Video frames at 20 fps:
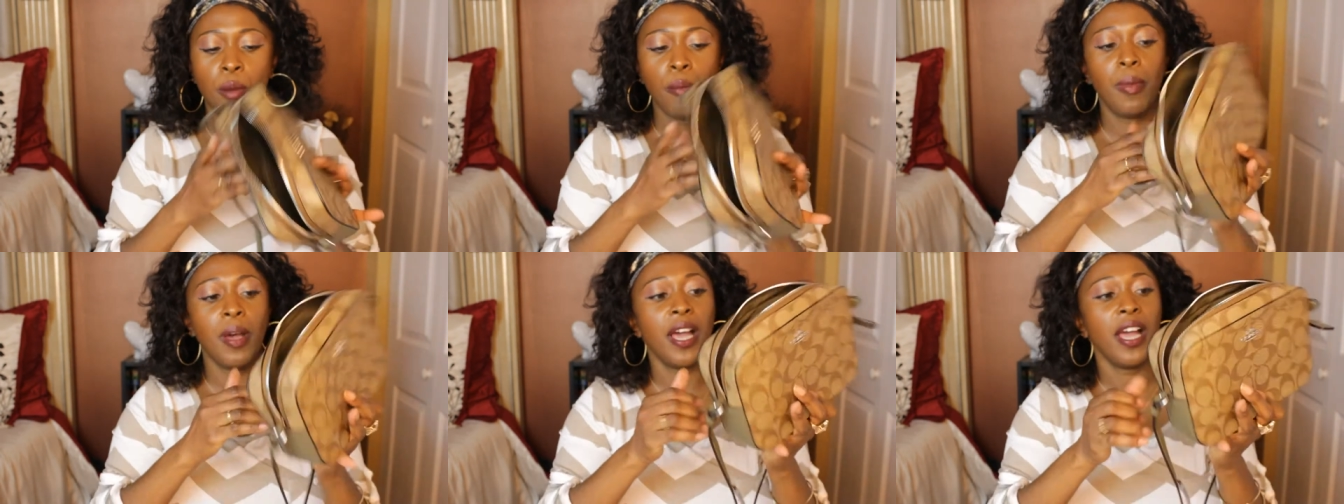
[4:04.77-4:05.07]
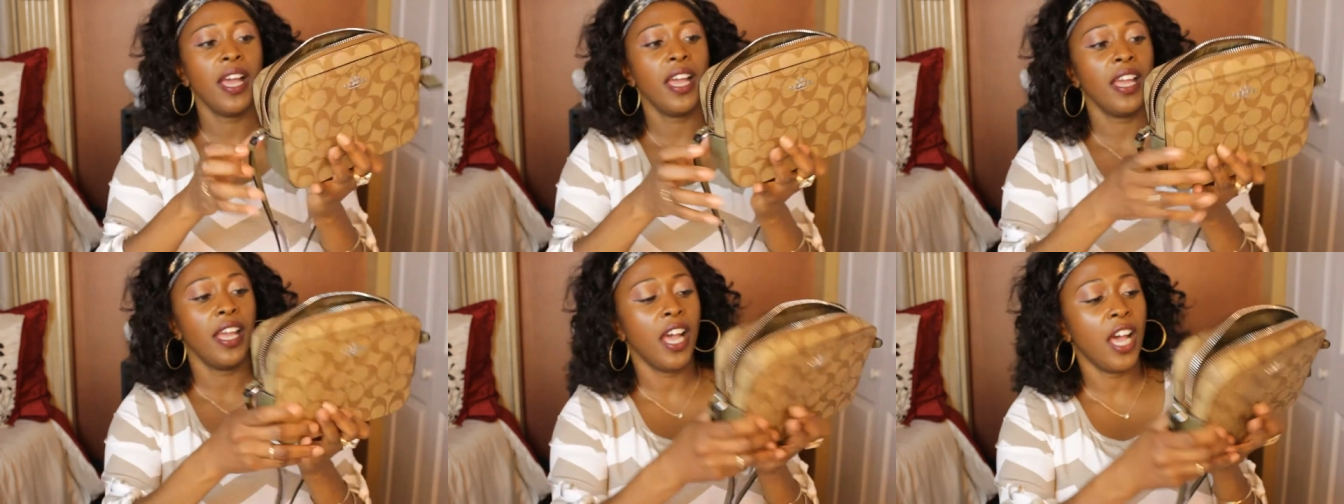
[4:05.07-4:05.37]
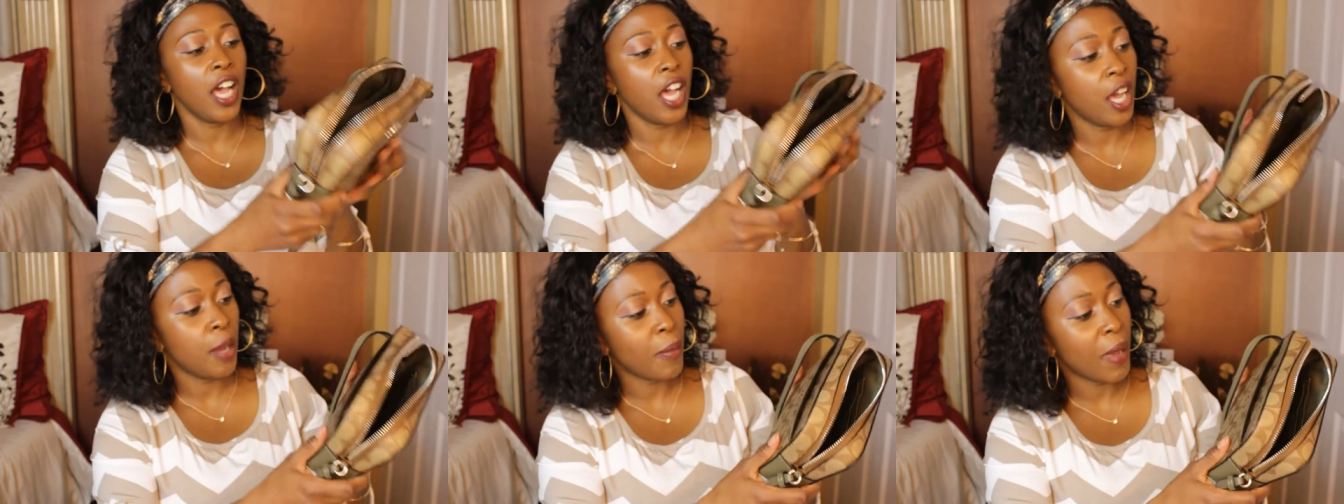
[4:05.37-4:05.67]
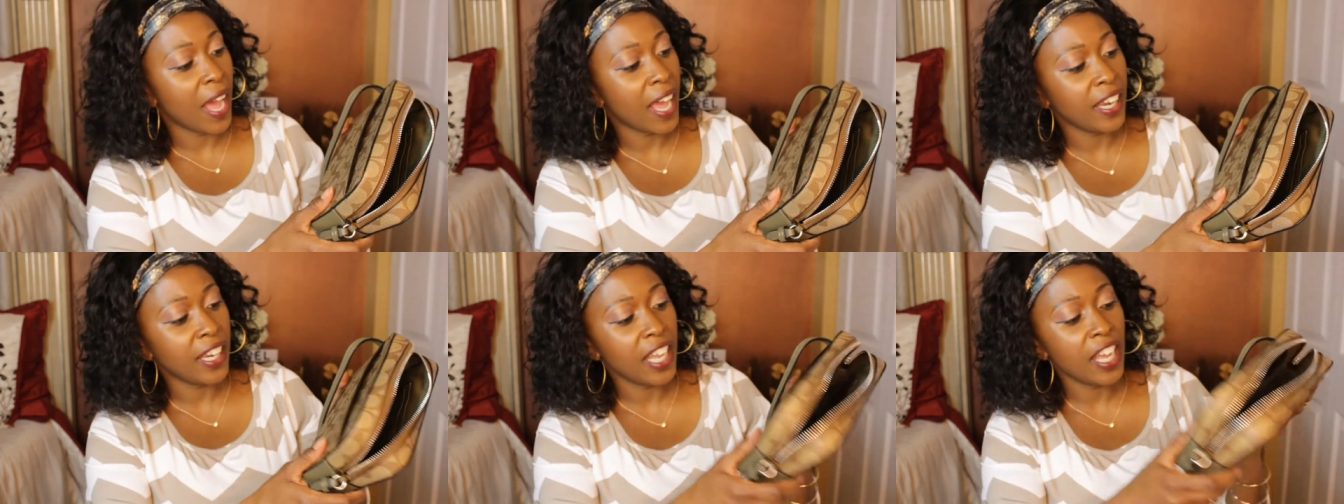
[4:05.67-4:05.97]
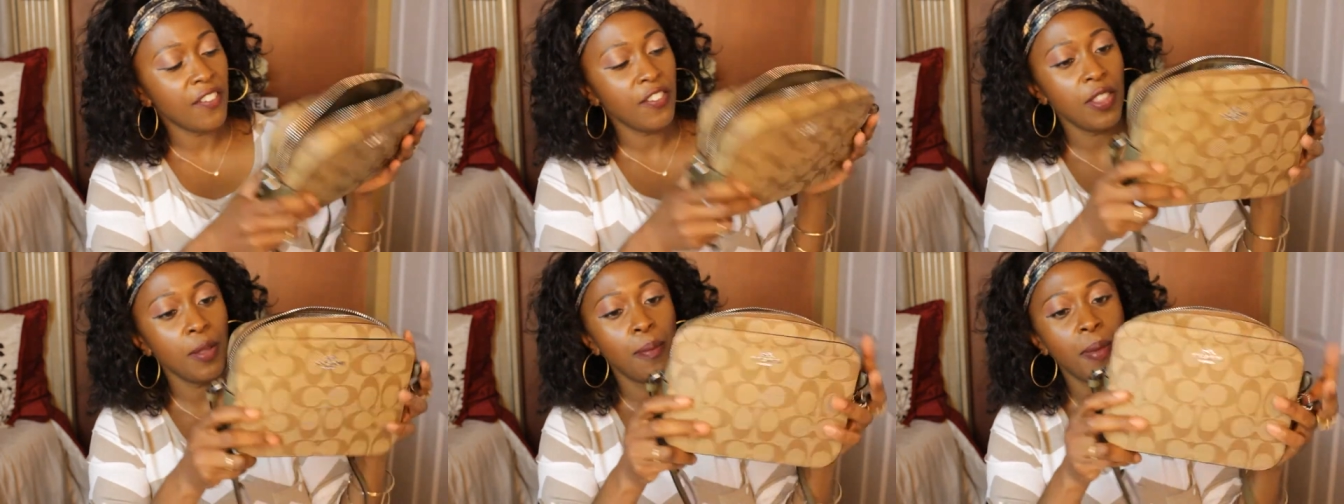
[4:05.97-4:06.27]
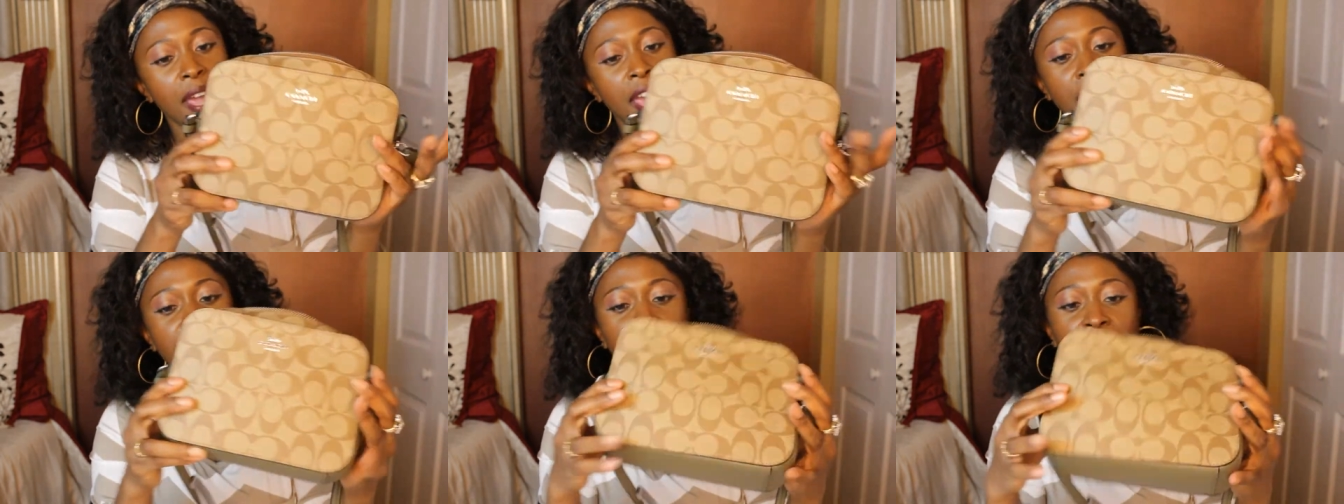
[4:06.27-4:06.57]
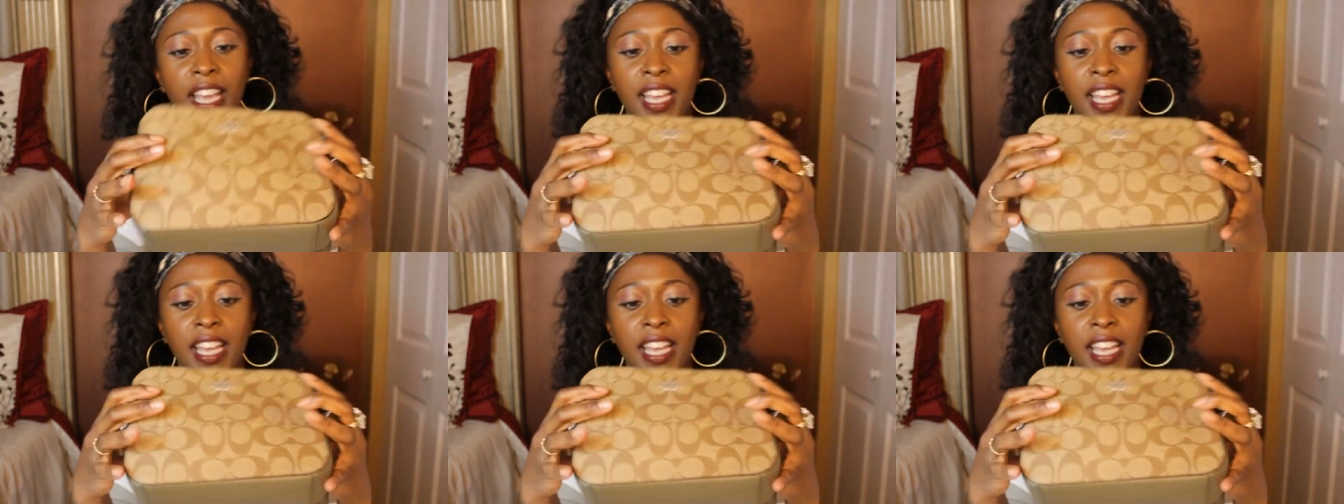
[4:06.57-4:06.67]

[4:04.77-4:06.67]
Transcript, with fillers: But um, I love the bag.